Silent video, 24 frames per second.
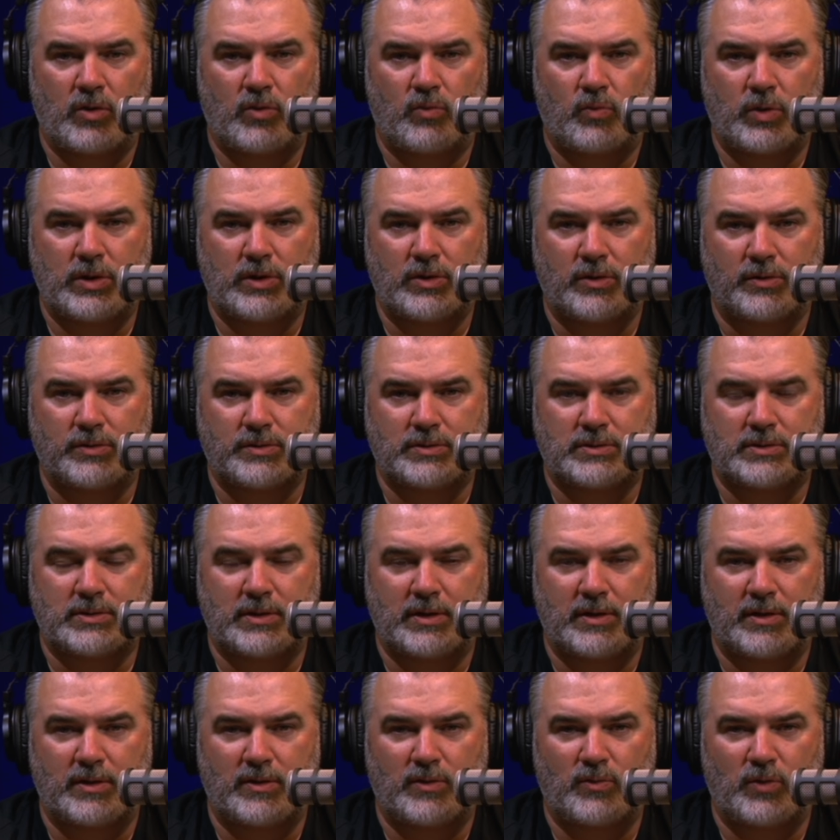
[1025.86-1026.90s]
We don't
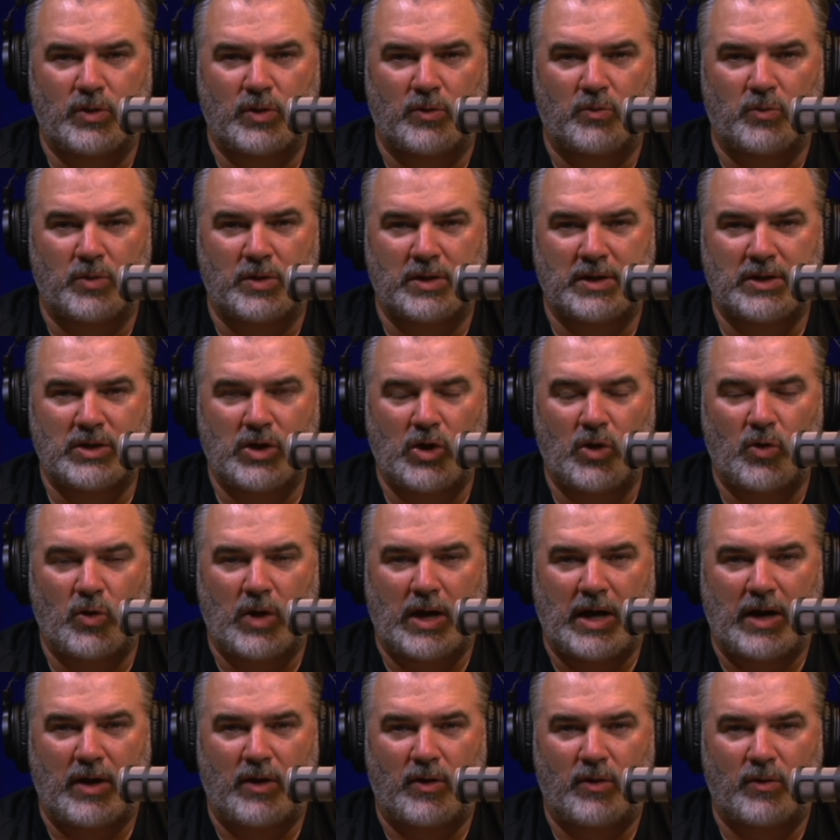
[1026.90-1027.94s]
really know
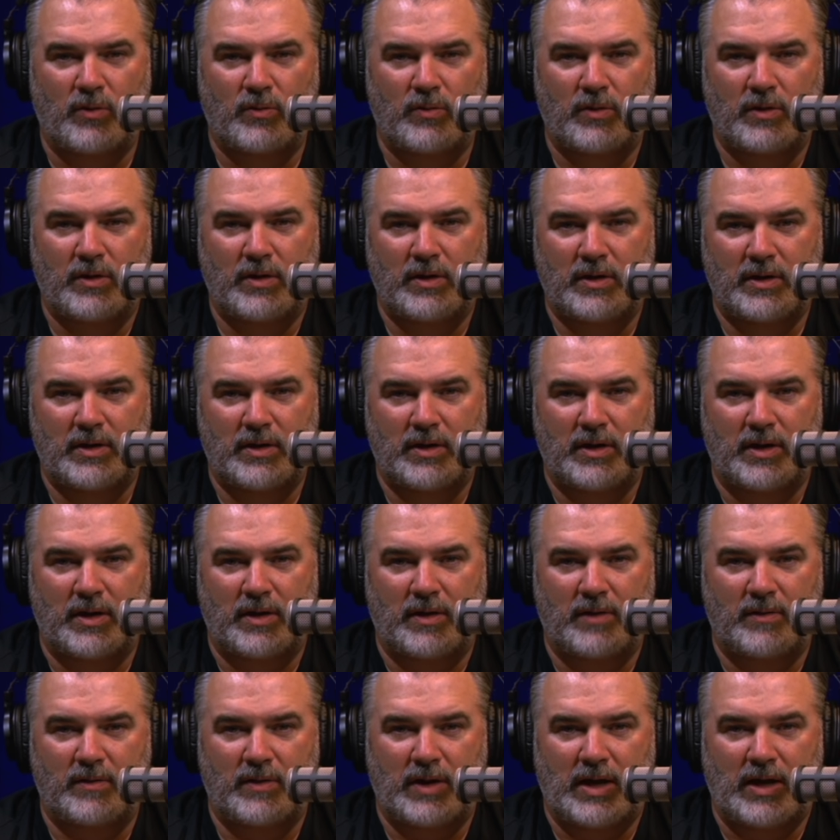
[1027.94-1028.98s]
how
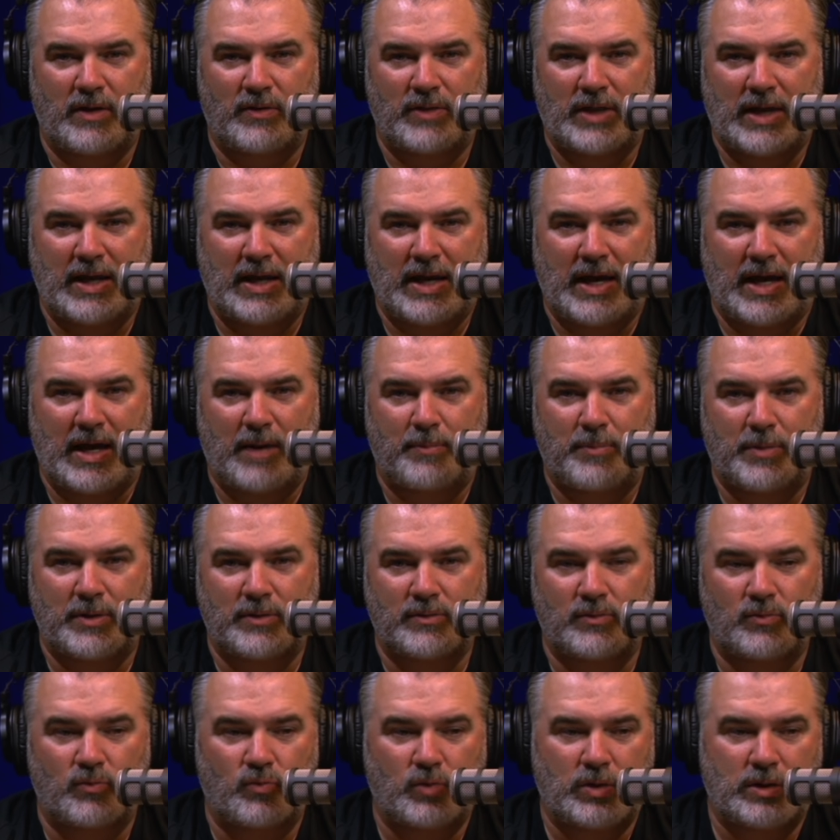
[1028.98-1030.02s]
that
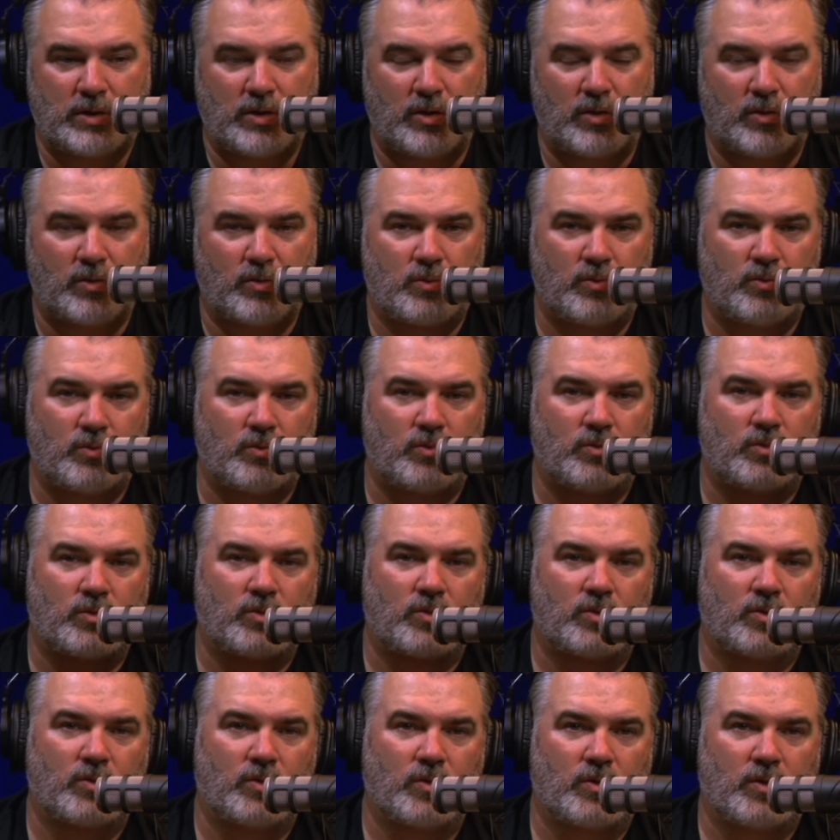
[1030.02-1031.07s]
happened. We know,
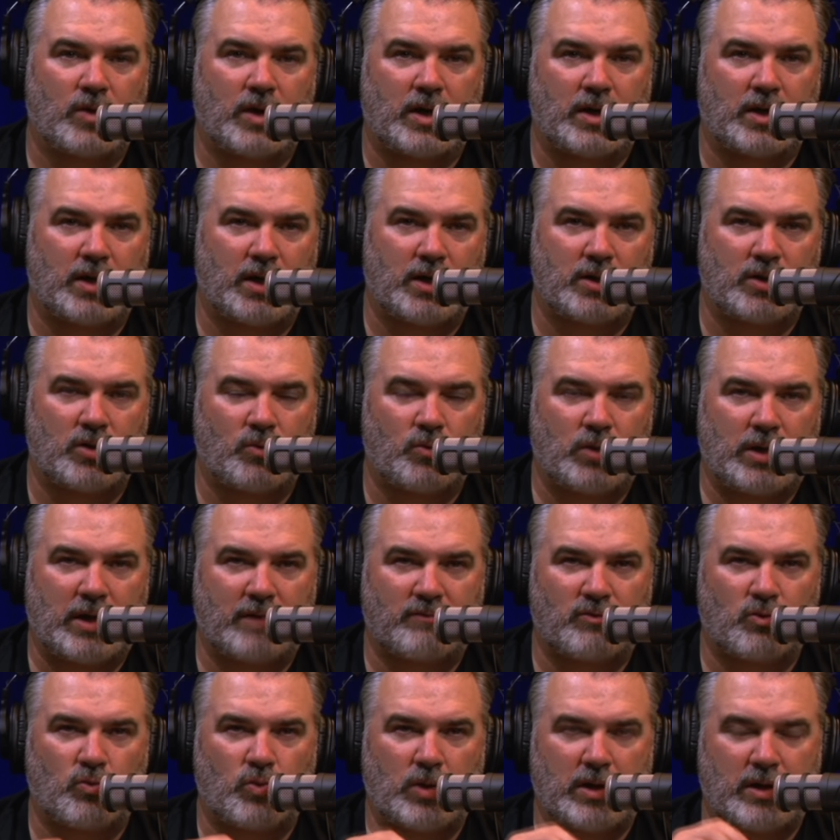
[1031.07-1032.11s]
I know we
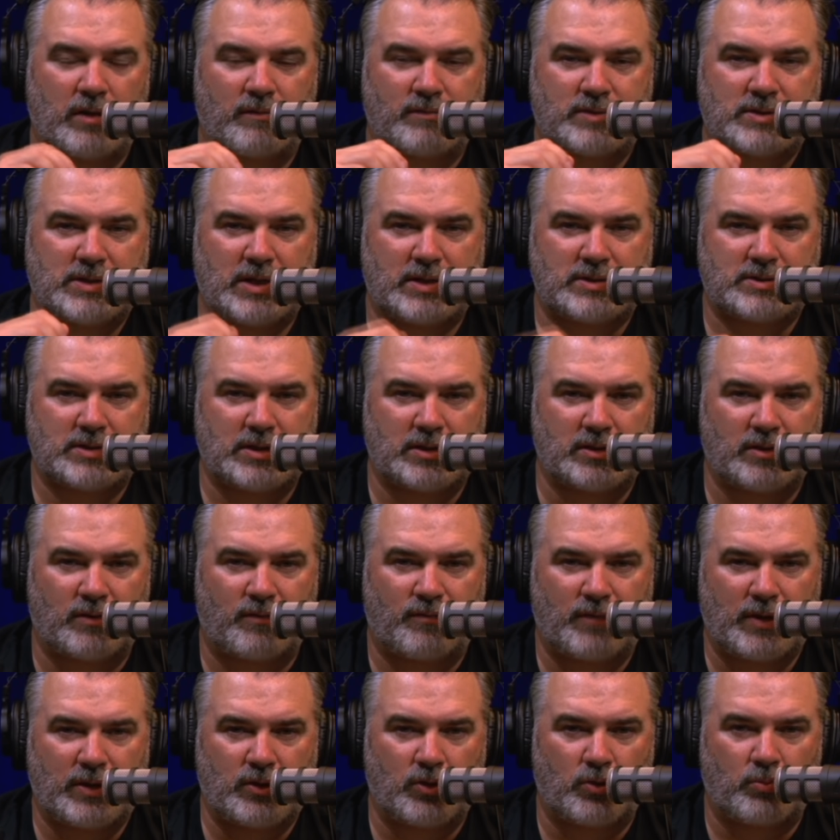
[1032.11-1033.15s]
have a way of testing the
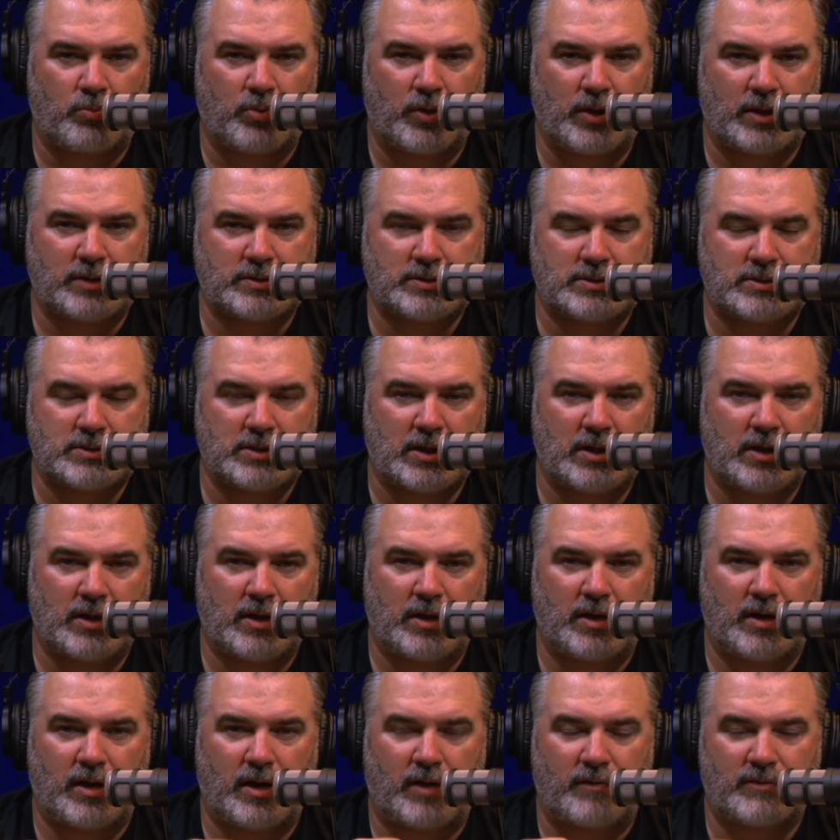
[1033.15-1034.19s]
fingerprints
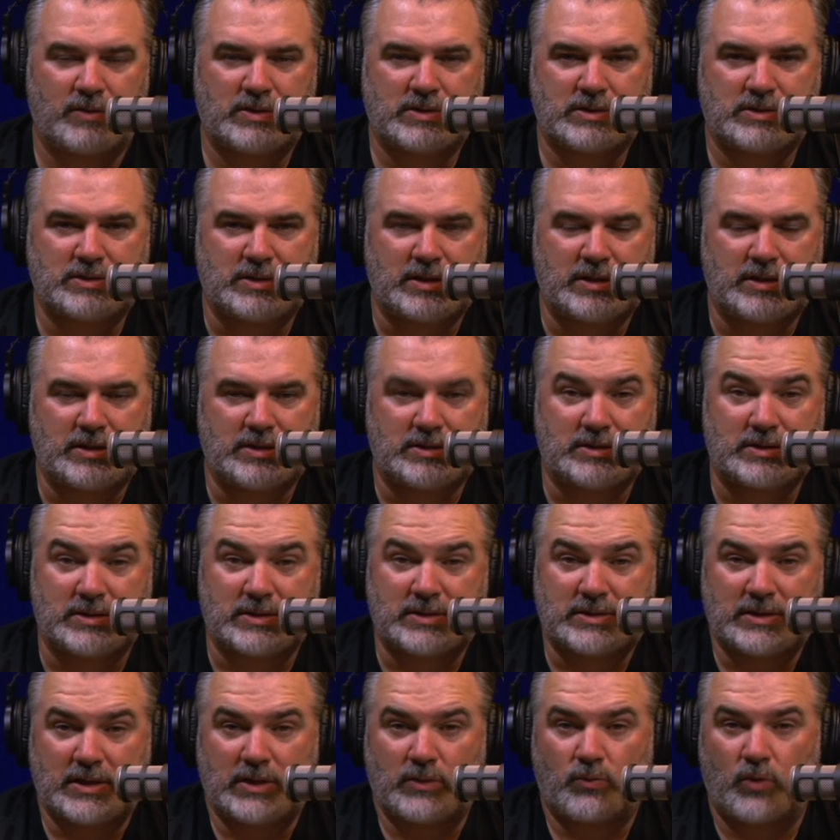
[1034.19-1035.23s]
of a disease to
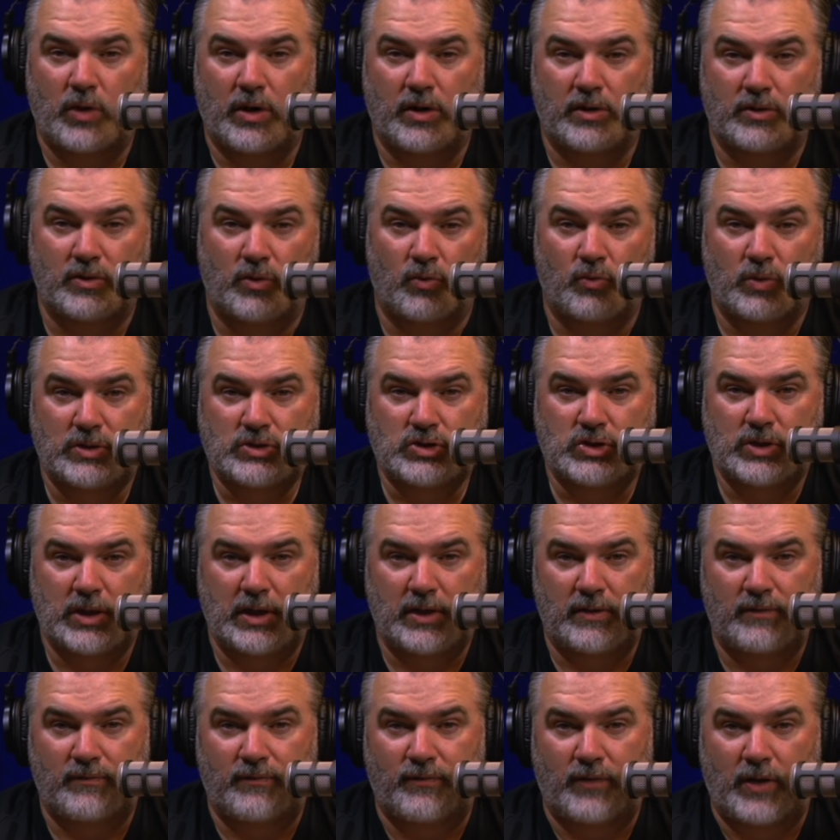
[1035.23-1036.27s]
see where it
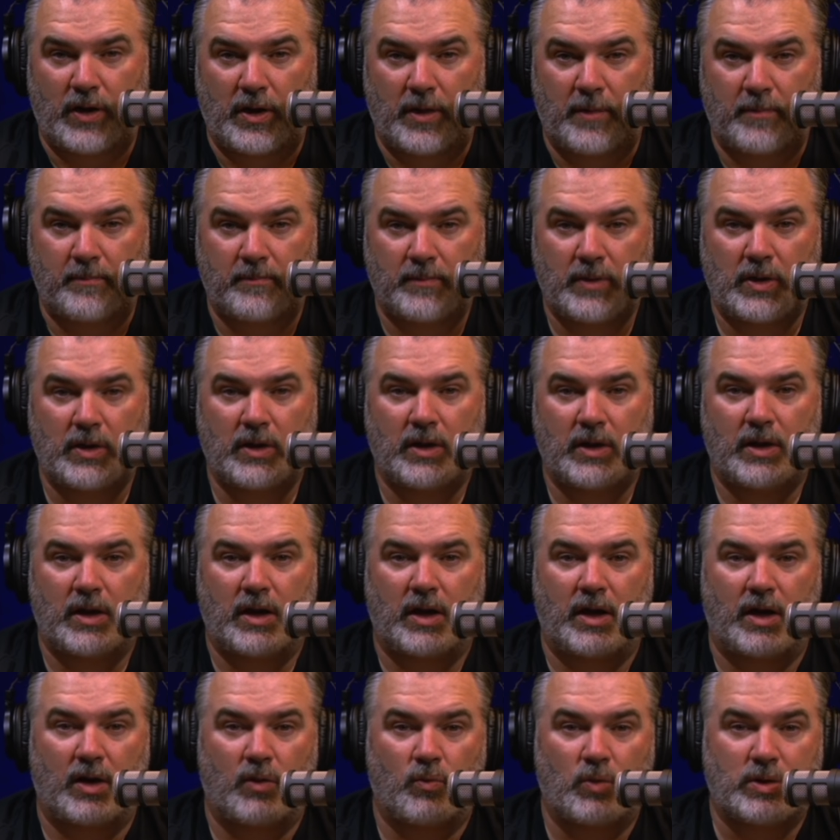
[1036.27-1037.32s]
originated from.
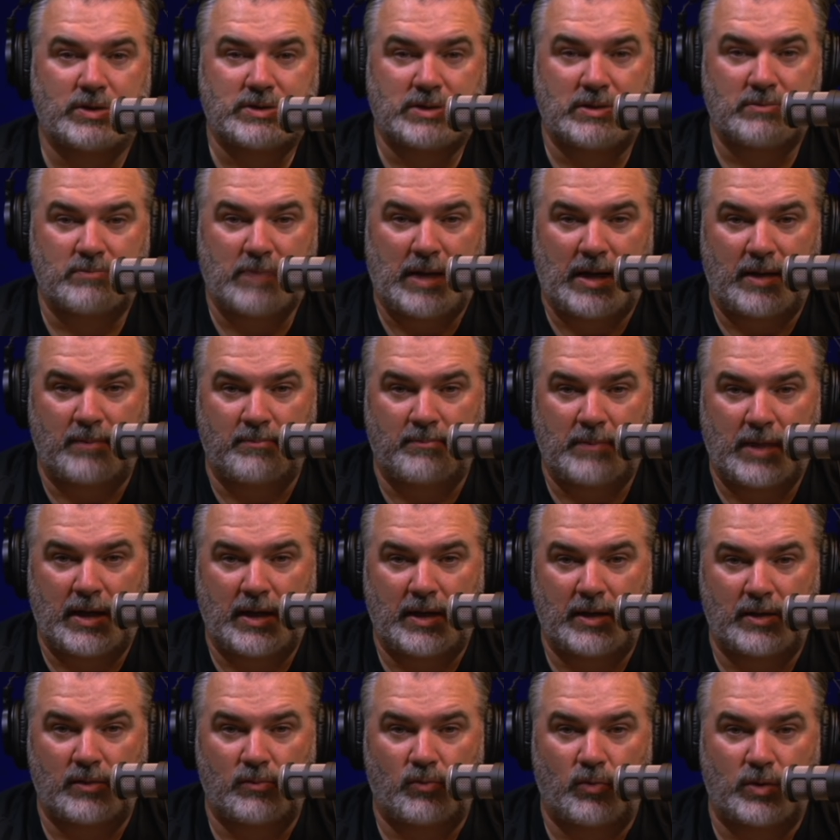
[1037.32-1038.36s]
Was it
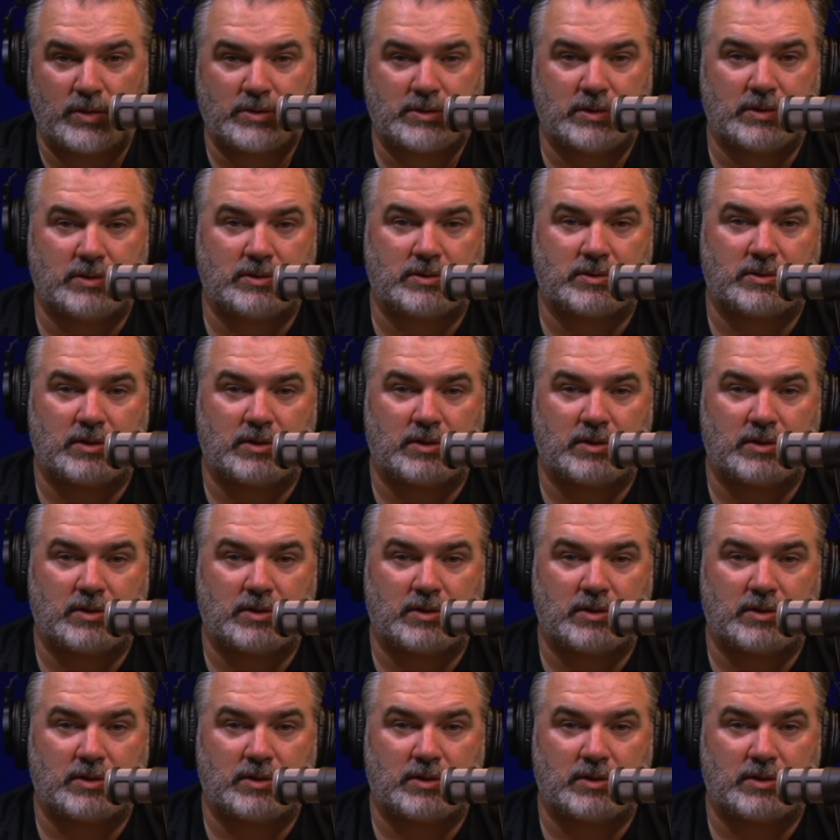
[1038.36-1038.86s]
man-made? Was it